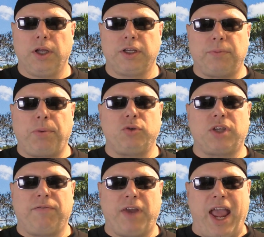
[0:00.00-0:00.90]
Suppose
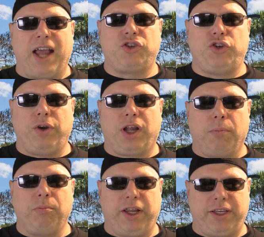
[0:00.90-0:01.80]
I've asked you to
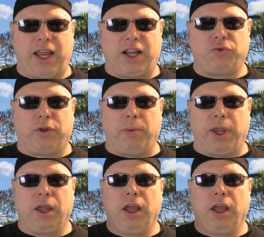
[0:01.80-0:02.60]
come play tennis with me,